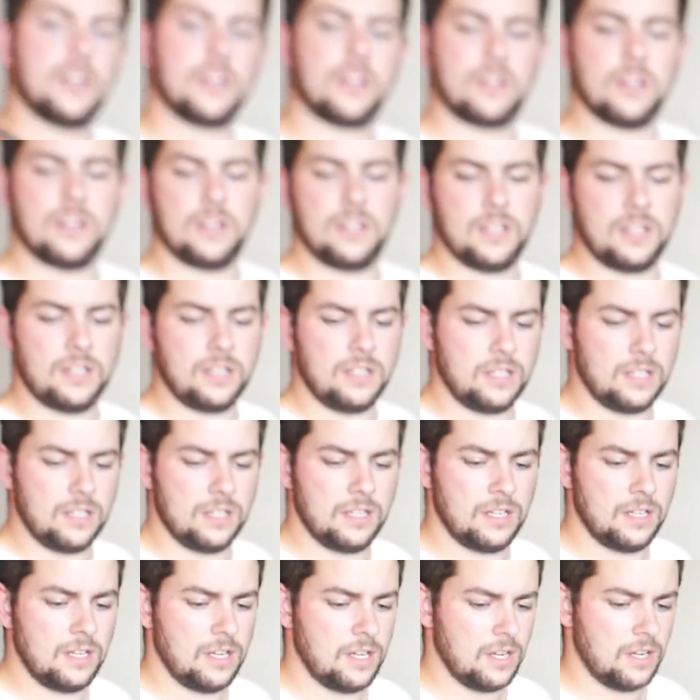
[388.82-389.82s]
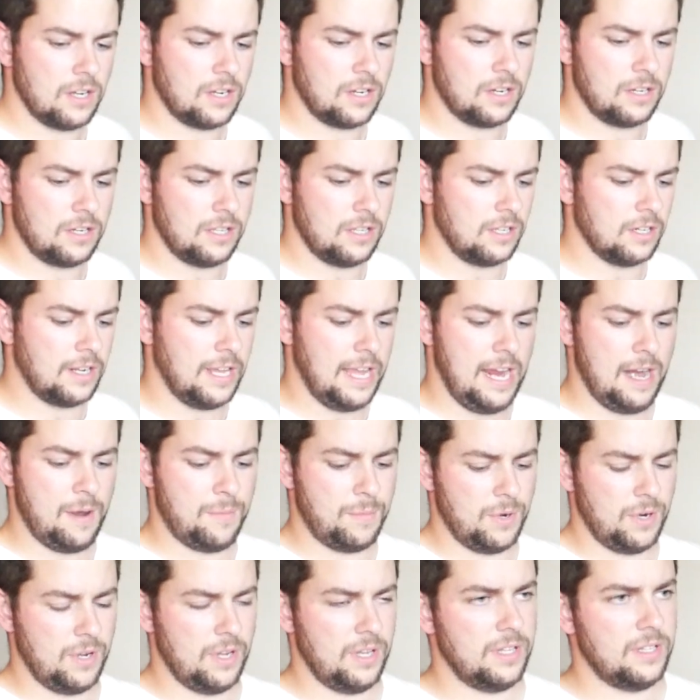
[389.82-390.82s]
Good little
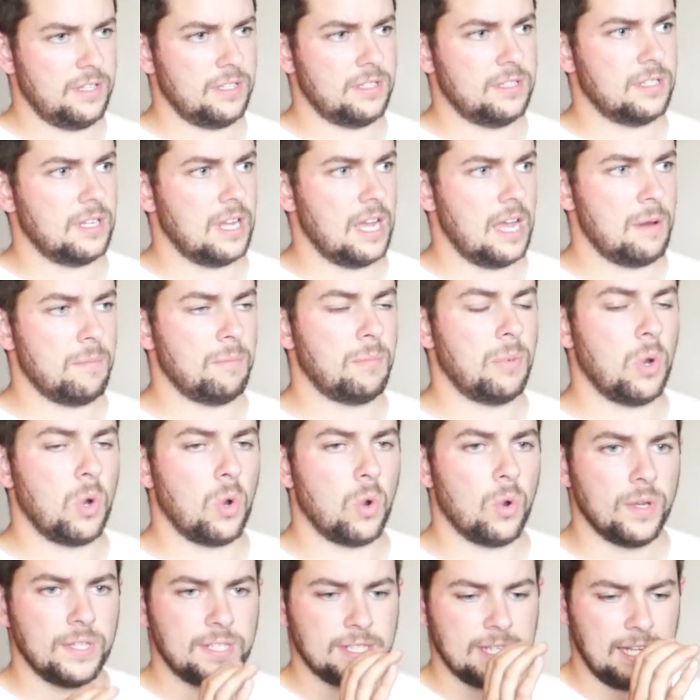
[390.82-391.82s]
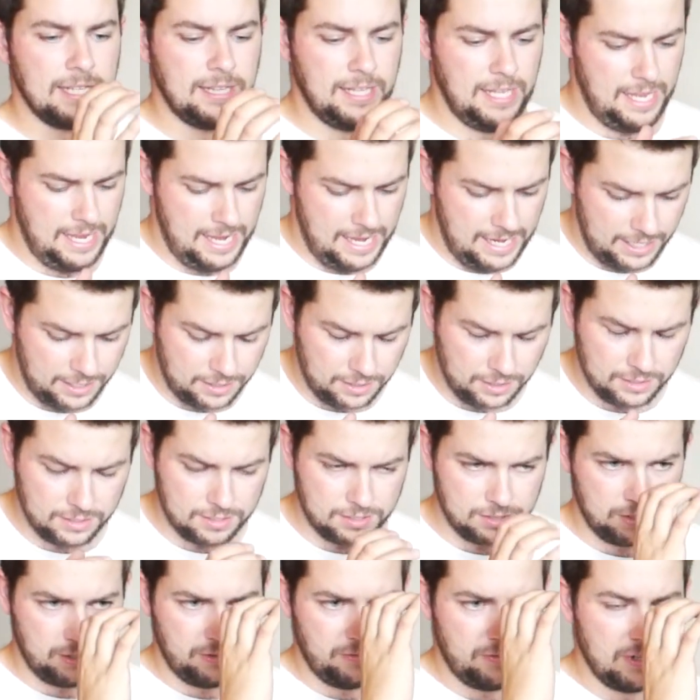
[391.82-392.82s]
camera. It's got bow. It's got the angles,
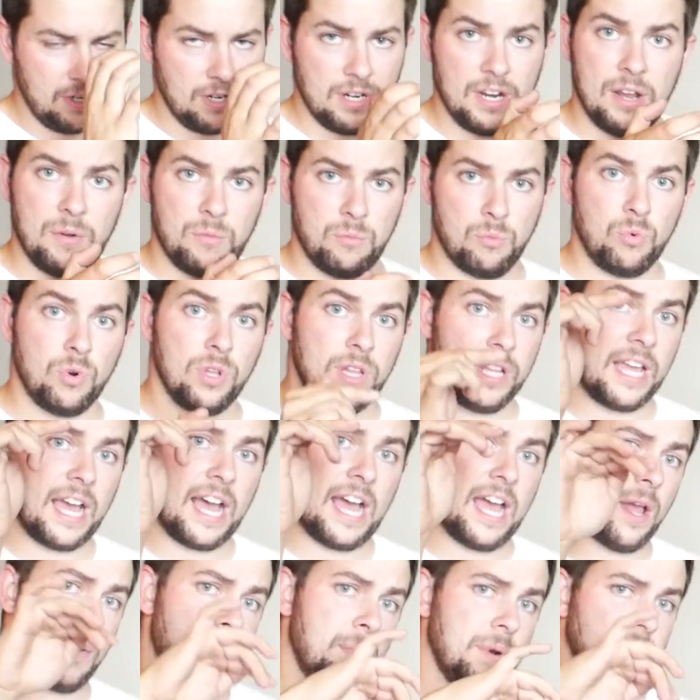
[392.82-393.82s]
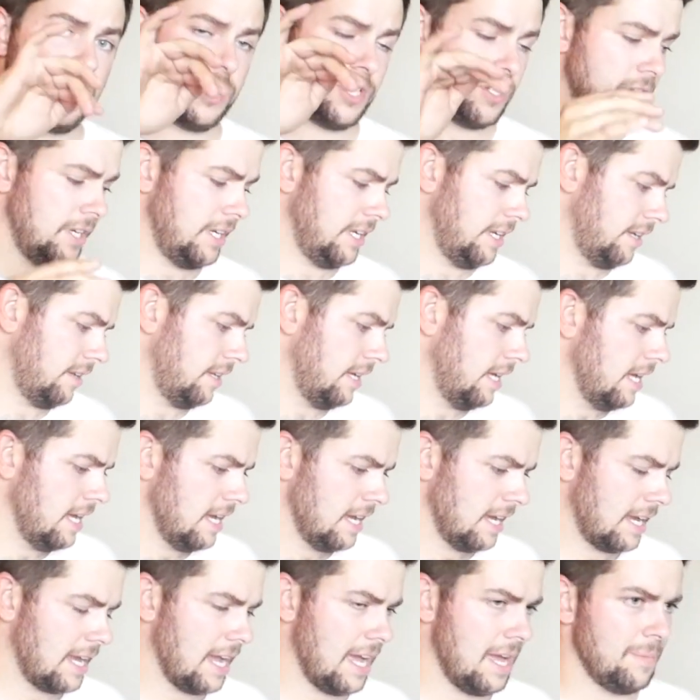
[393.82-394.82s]
so if you're really high up in a tree, it
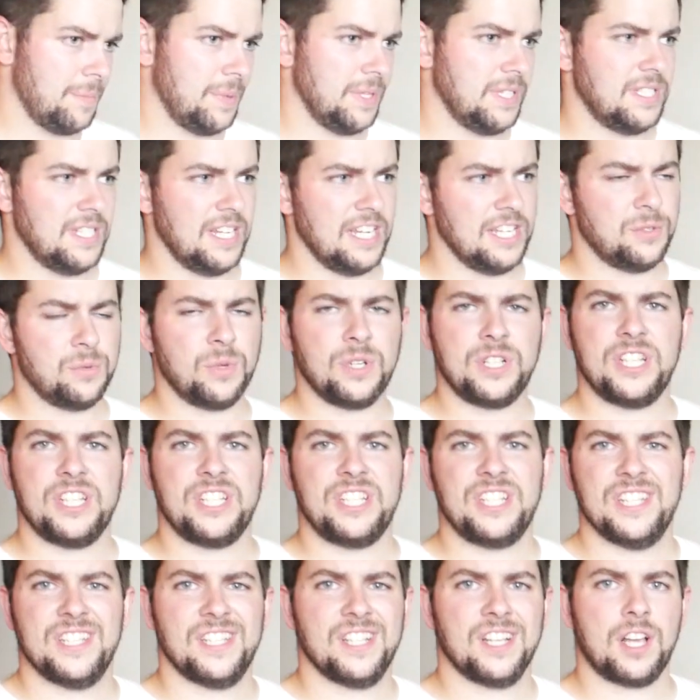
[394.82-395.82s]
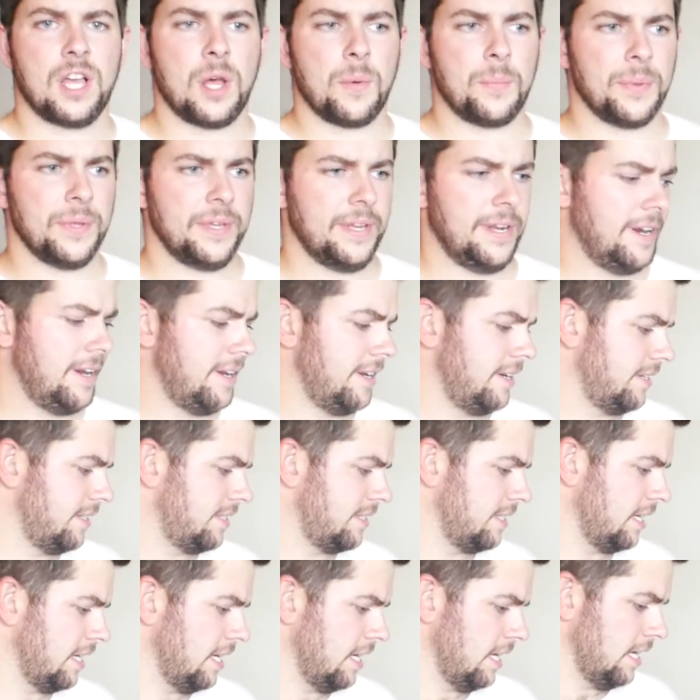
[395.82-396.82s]
compensates, which is just a couple of
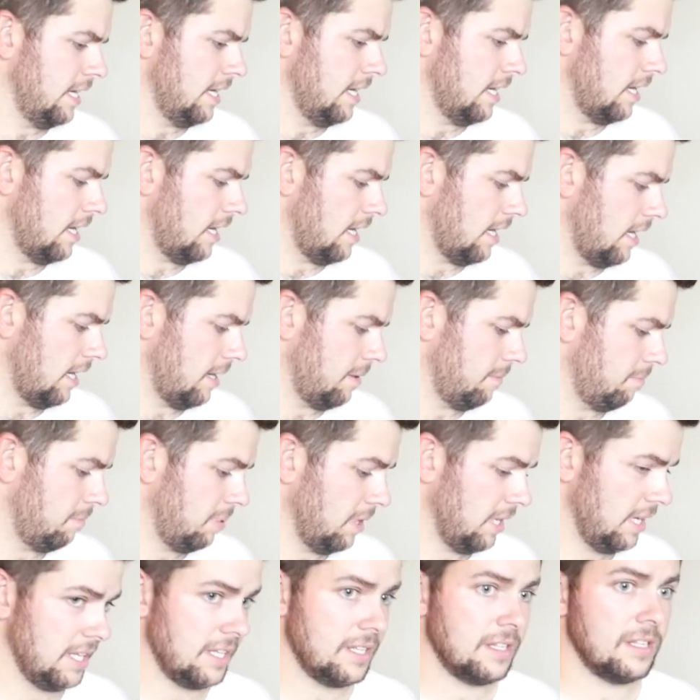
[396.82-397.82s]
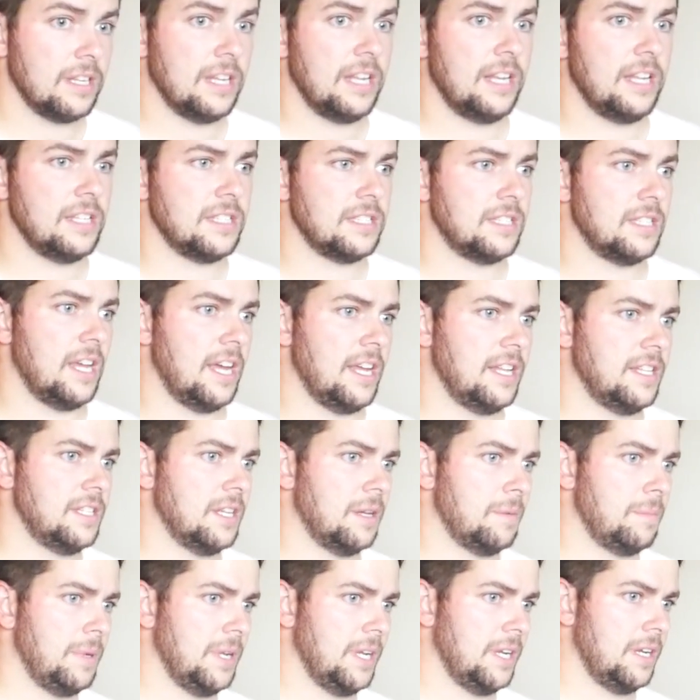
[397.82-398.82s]
yards. But it ends
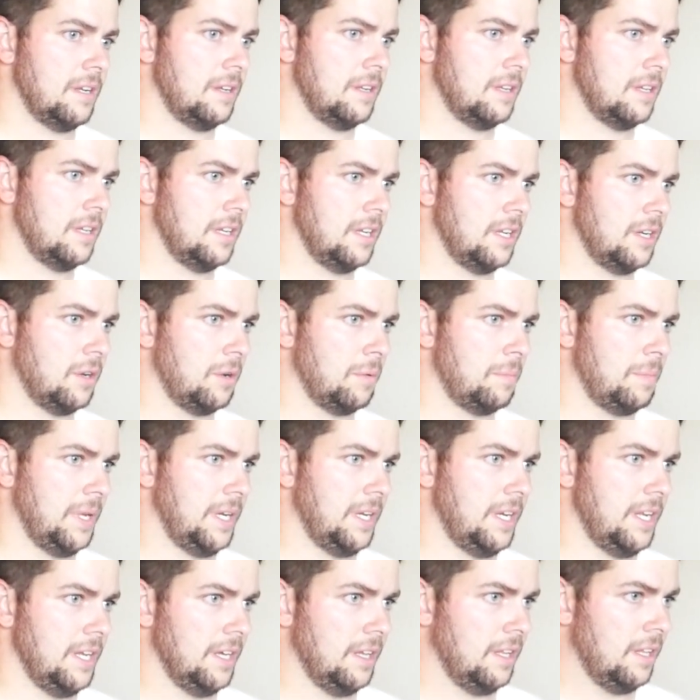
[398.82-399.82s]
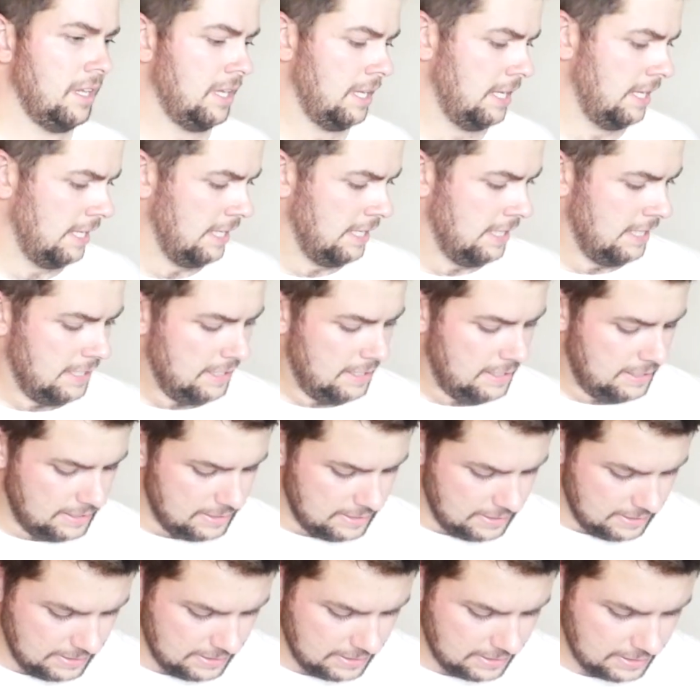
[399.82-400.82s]
up being, you know, a big deal.
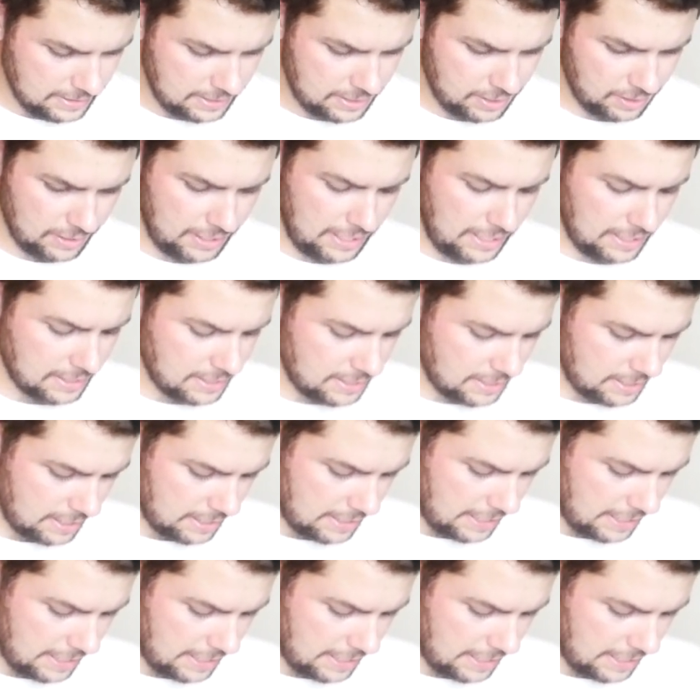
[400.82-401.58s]
So that's